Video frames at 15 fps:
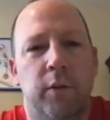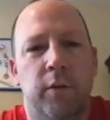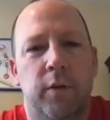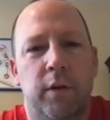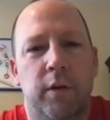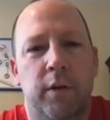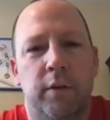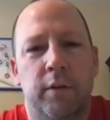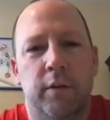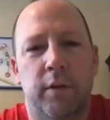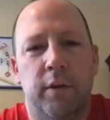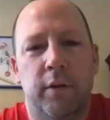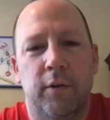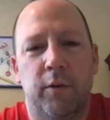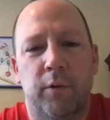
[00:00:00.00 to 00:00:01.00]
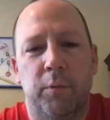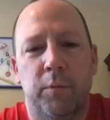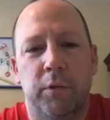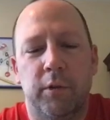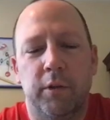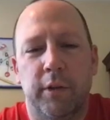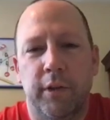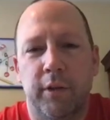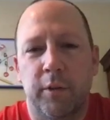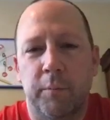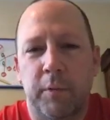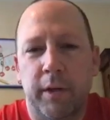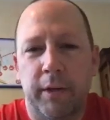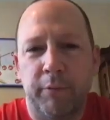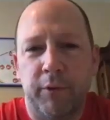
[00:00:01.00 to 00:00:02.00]
our whole world, and I know
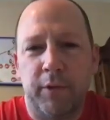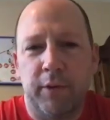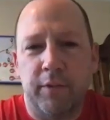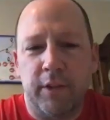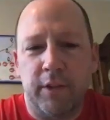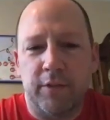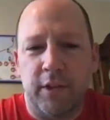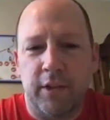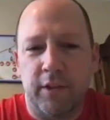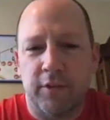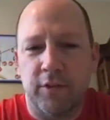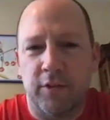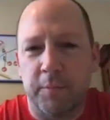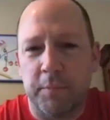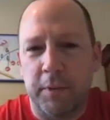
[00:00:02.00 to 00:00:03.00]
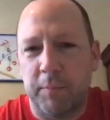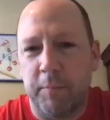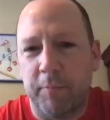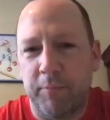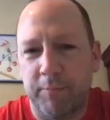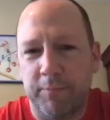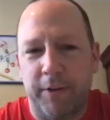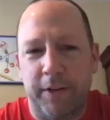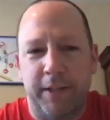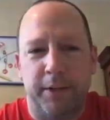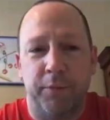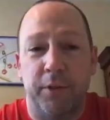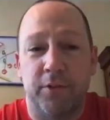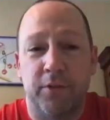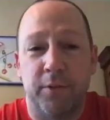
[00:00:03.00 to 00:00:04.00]
Brian would attest to this, is about
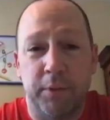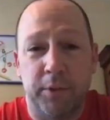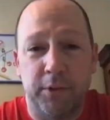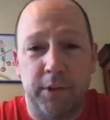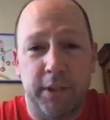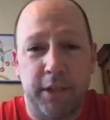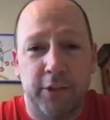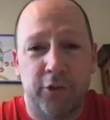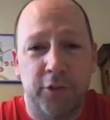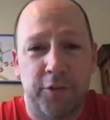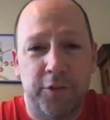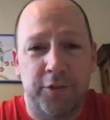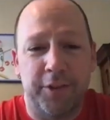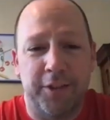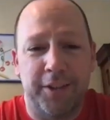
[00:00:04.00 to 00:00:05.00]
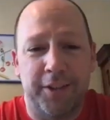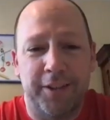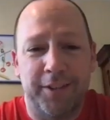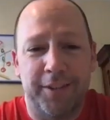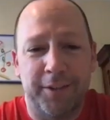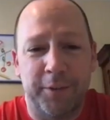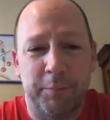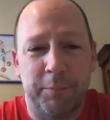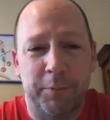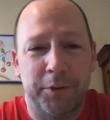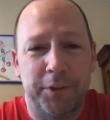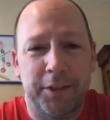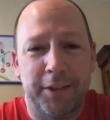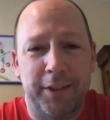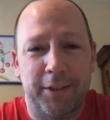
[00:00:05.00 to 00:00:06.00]
finding ways to build connections, and
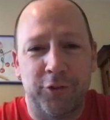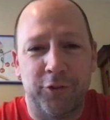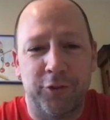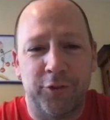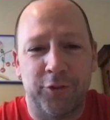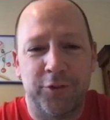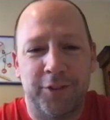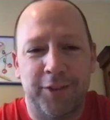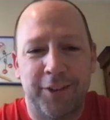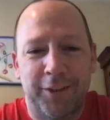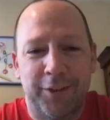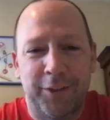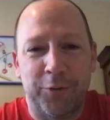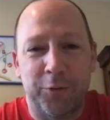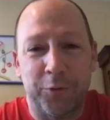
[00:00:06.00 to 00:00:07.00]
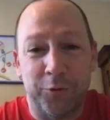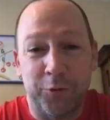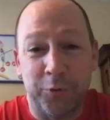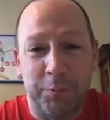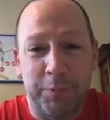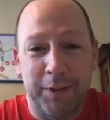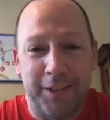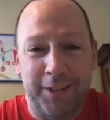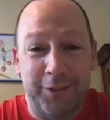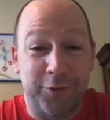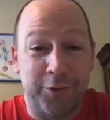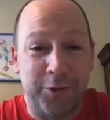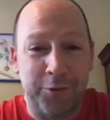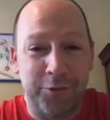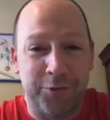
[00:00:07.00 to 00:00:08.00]
building connections through a Zoom meeting
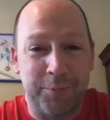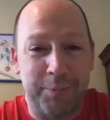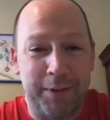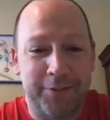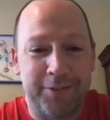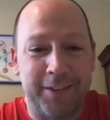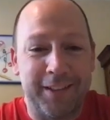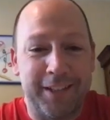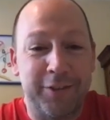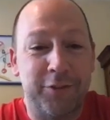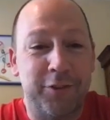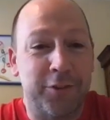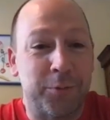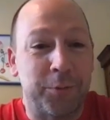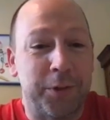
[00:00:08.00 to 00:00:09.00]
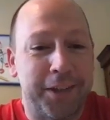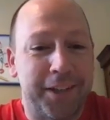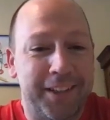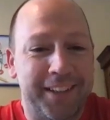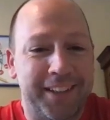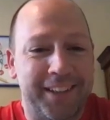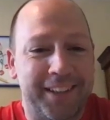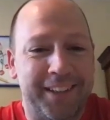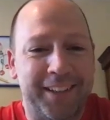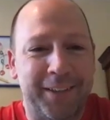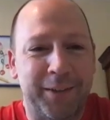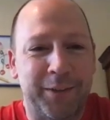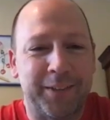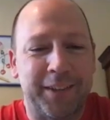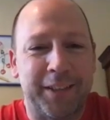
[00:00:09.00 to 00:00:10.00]
isn't always the best and the easiest way.
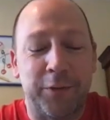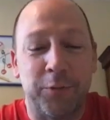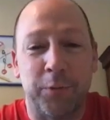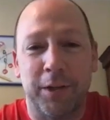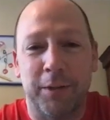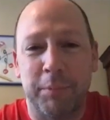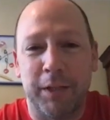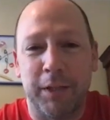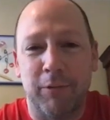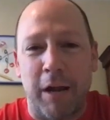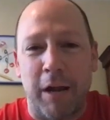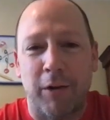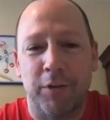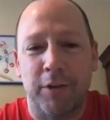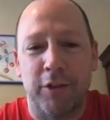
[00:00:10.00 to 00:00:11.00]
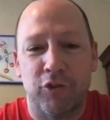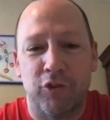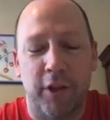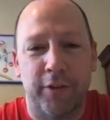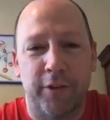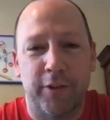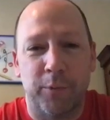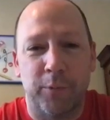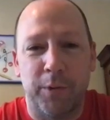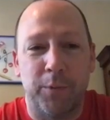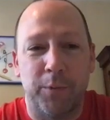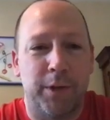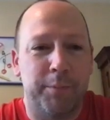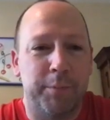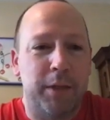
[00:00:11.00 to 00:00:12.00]
Kids want to be around each other. We
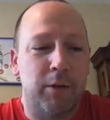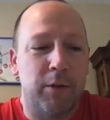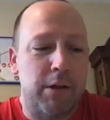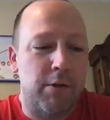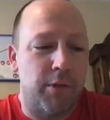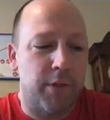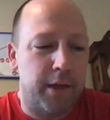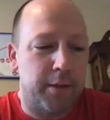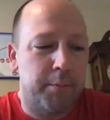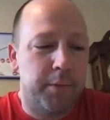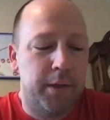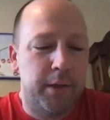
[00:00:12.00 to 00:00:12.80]
want to be around them.